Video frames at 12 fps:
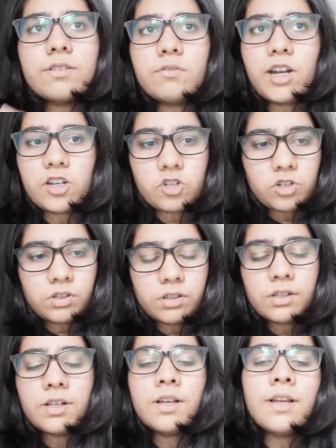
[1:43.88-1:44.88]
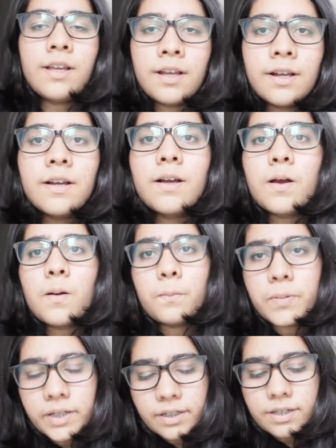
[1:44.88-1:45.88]
rational,
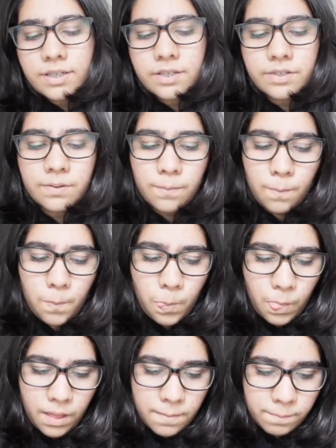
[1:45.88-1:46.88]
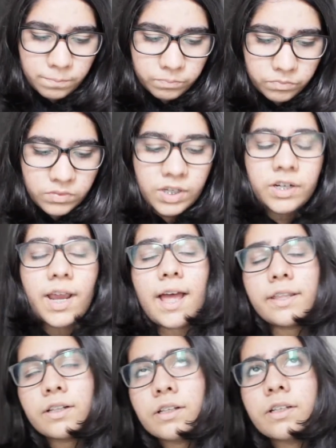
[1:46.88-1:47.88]
because they're
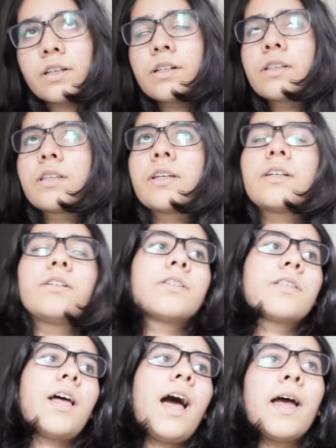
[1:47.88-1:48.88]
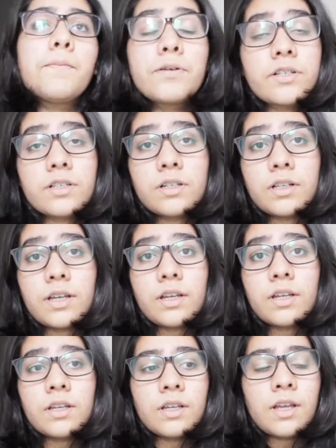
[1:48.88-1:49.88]
analytical thinkers. I
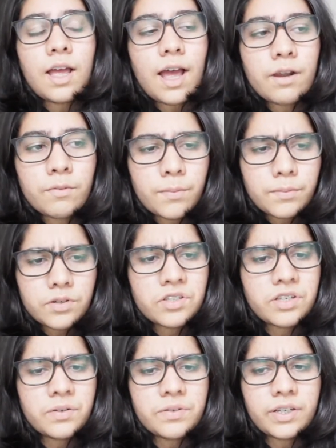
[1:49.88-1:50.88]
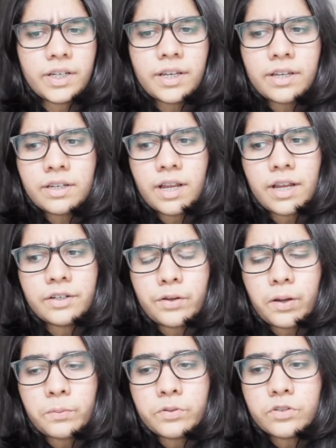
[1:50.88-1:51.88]
remember since I was a kid,
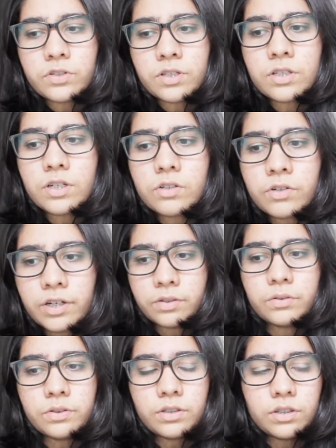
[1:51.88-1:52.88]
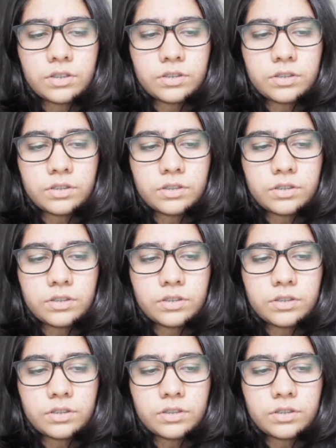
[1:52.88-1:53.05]
I would just try to